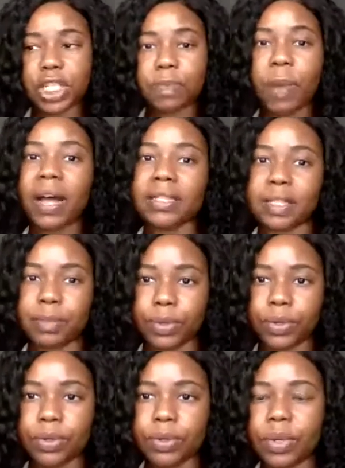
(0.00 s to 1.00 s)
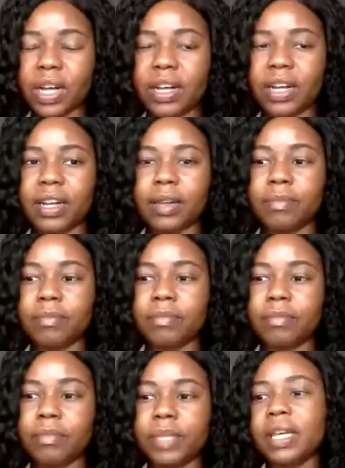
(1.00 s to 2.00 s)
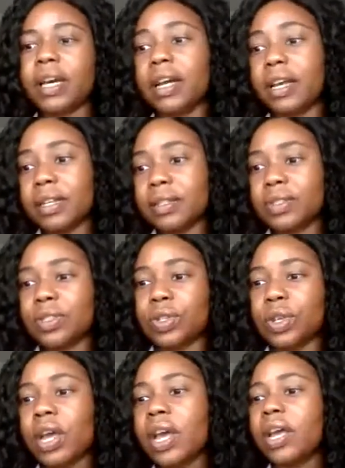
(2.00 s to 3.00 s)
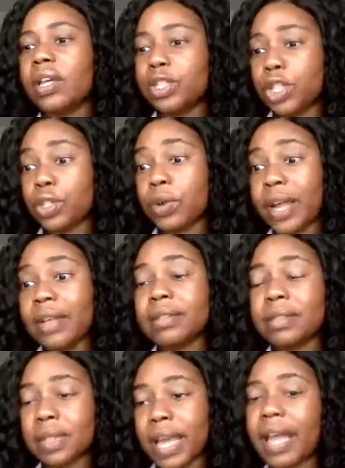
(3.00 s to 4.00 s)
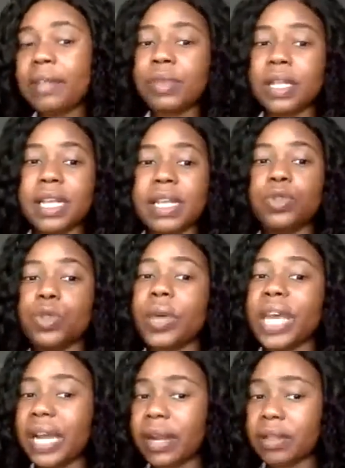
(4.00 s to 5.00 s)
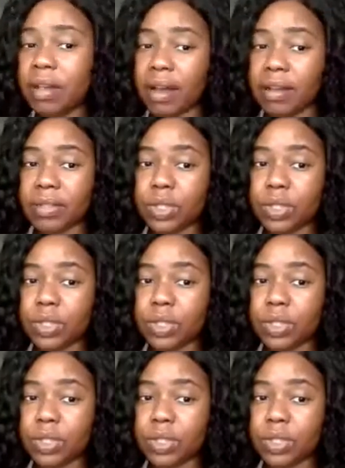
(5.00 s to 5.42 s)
possible, because stress can lead to hair loss.